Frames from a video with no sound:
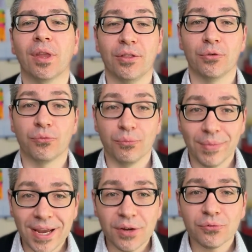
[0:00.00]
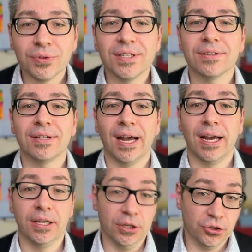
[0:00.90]
The main reason
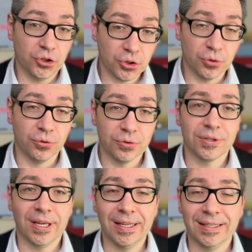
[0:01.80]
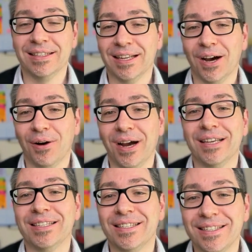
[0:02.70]
I chose and now
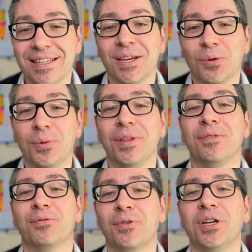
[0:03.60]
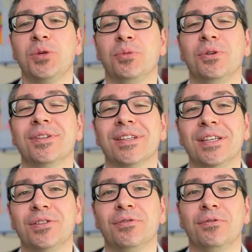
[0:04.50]
I stick with FreshBooks
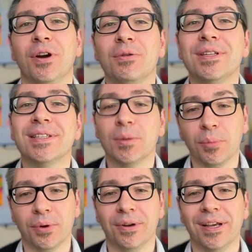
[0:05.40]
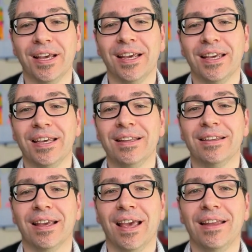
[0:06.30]
is very simple.
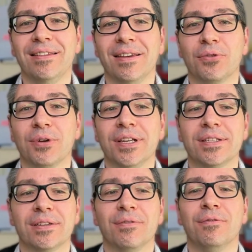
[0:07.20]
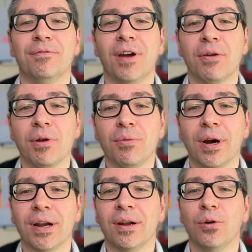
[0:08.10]
It integrates very
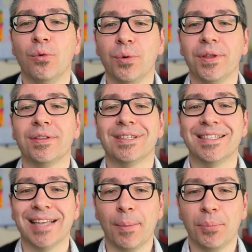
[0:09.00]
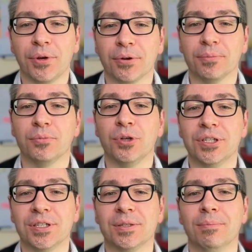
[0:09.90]
well with Zapier,
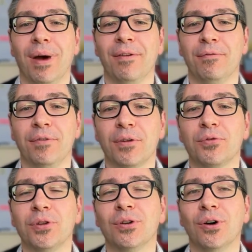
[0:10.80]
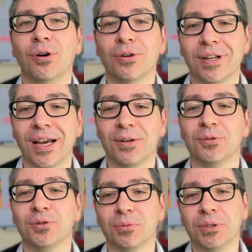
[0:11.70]
which is my favorite online
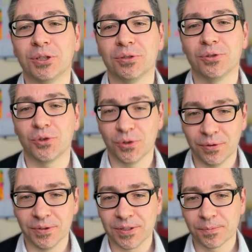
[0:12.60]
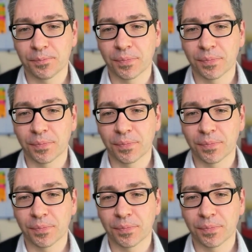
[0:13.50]
automation service.